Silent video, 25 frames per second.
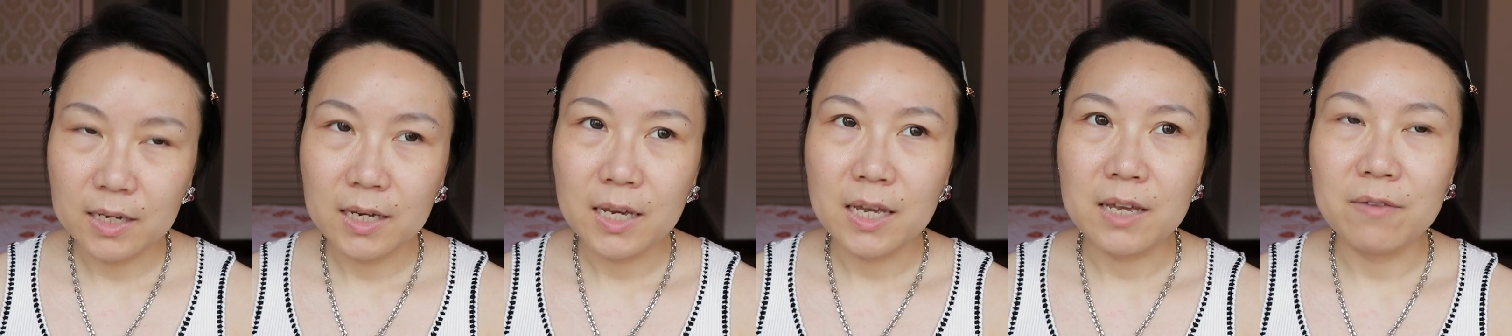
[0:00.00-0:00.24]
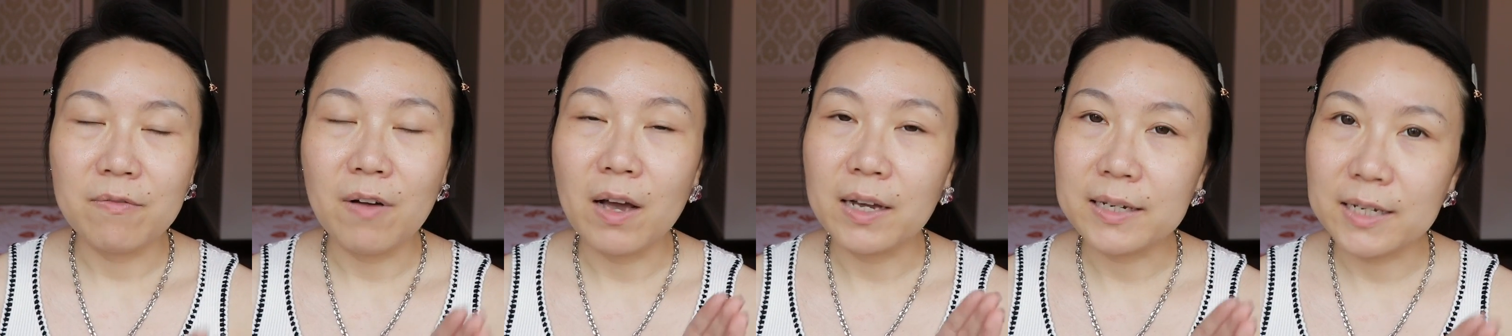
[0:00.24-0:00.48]

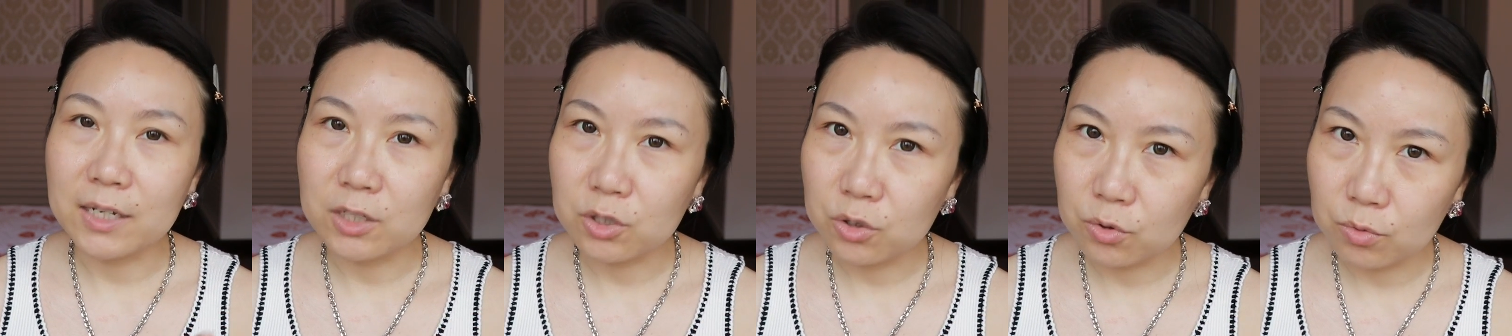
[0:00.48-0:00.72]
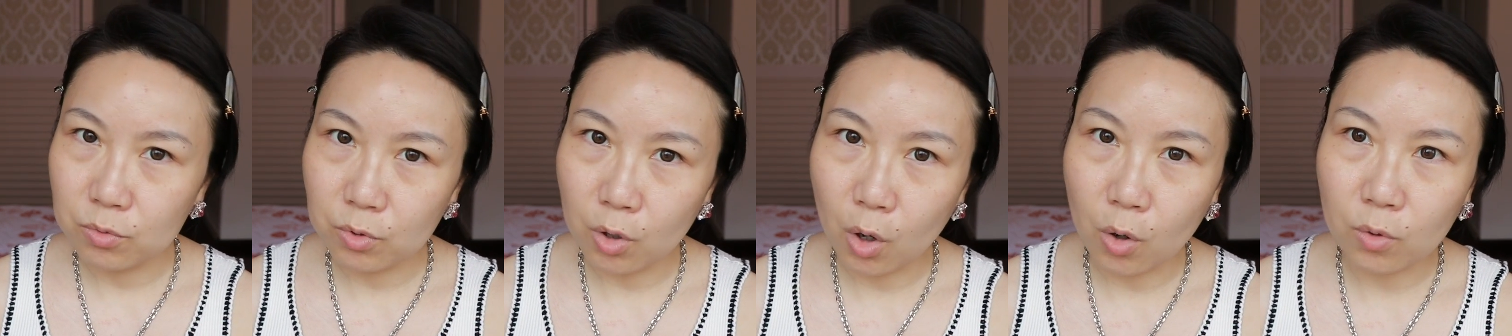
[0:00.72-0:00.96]
If I can
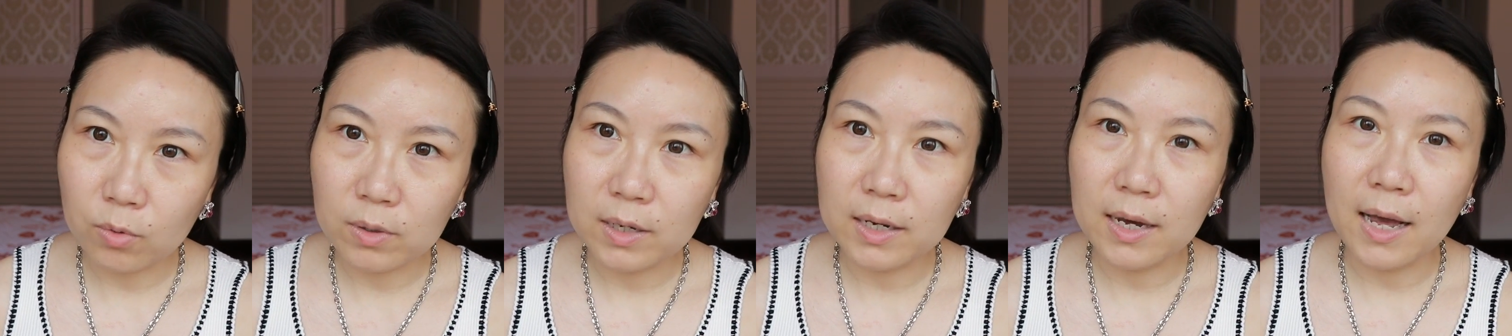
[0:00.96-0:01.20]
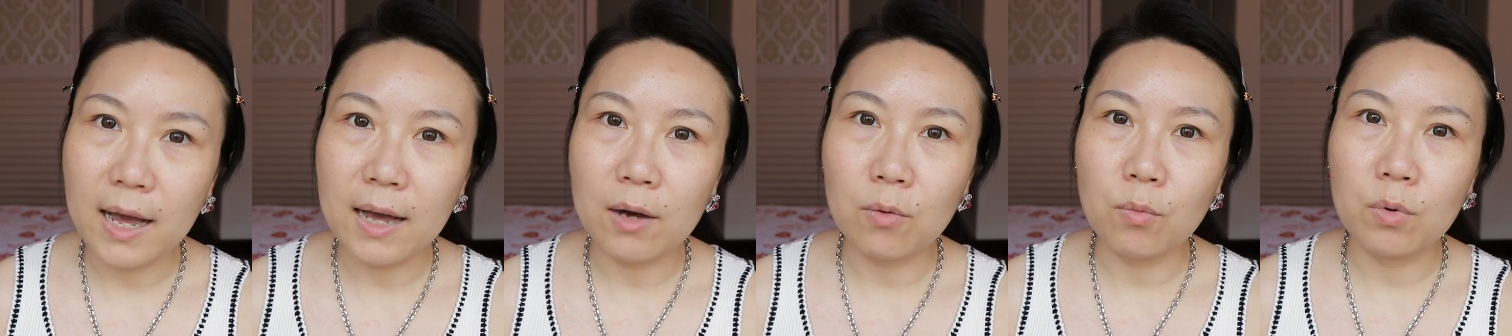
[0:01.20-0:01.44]
do longer
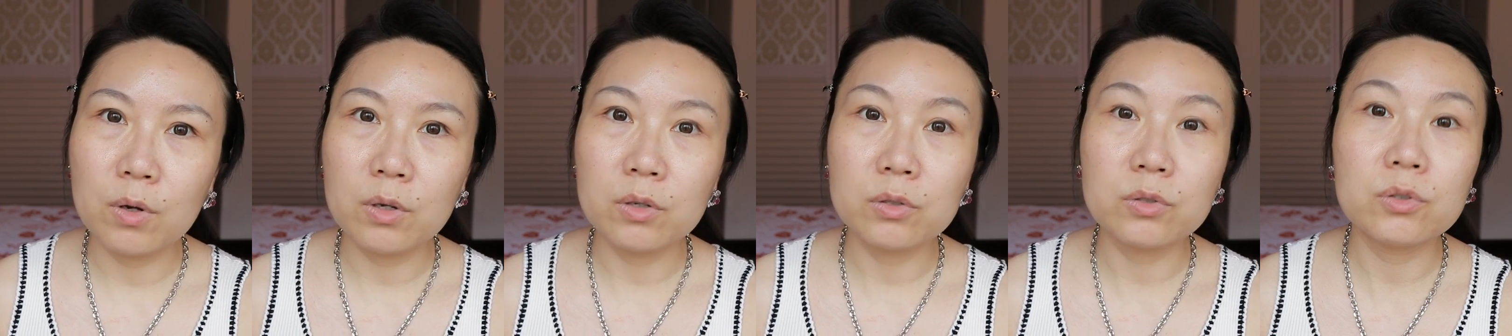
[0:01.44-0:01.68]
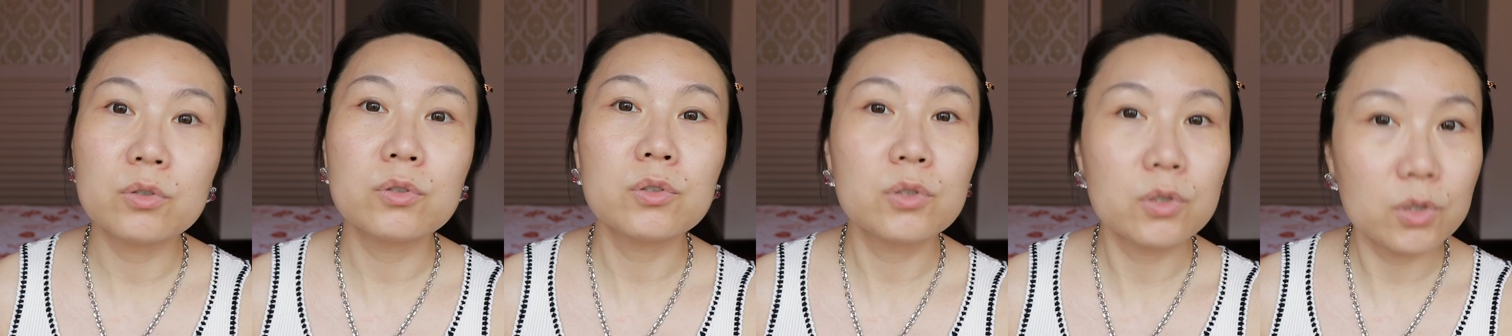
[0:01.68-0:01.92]

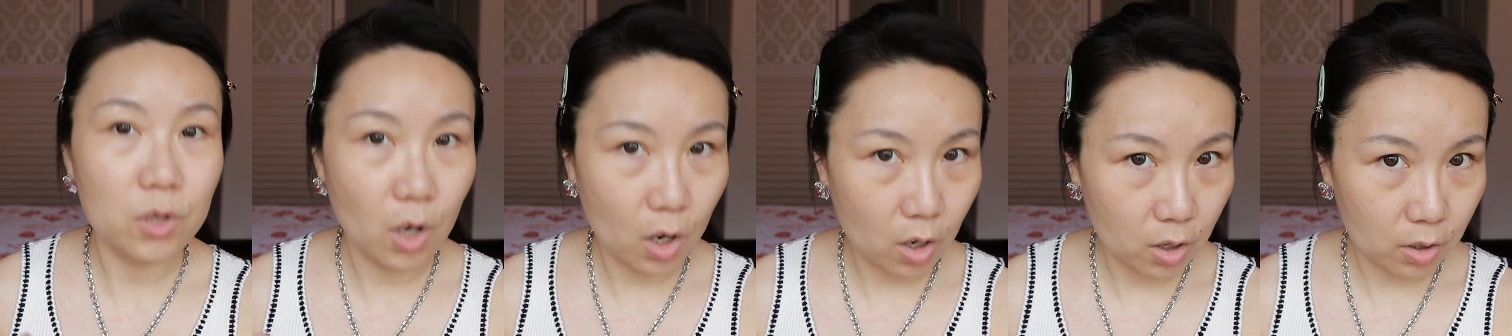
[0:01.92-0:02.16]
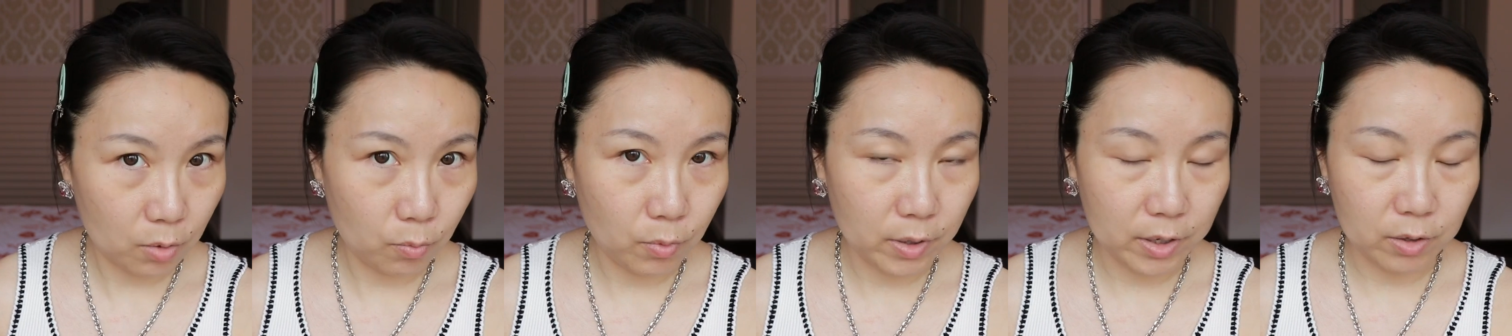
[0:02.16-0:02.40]
hours,
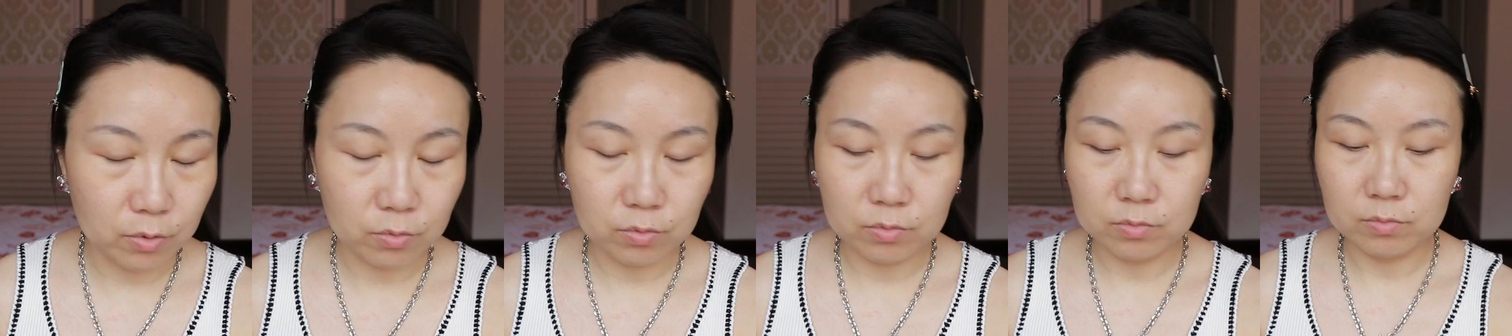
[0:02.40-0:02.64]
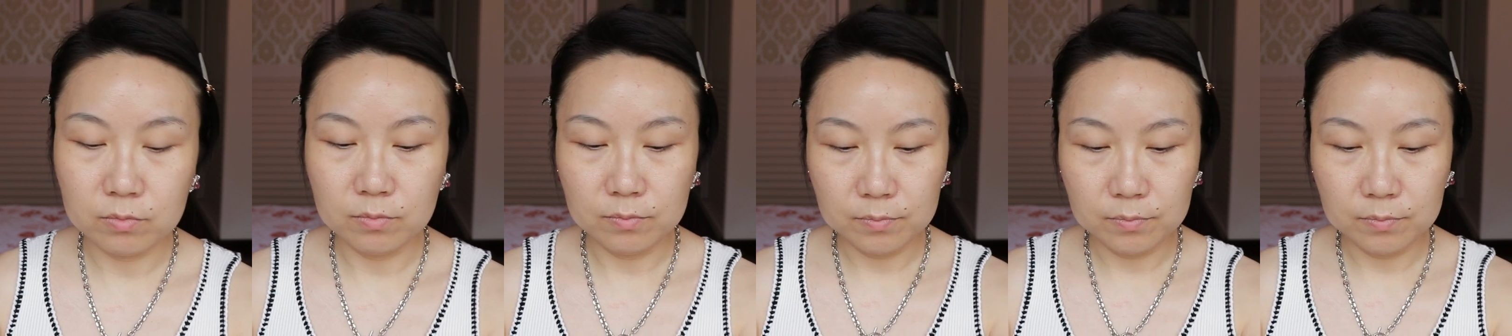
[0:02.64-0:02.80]
I will.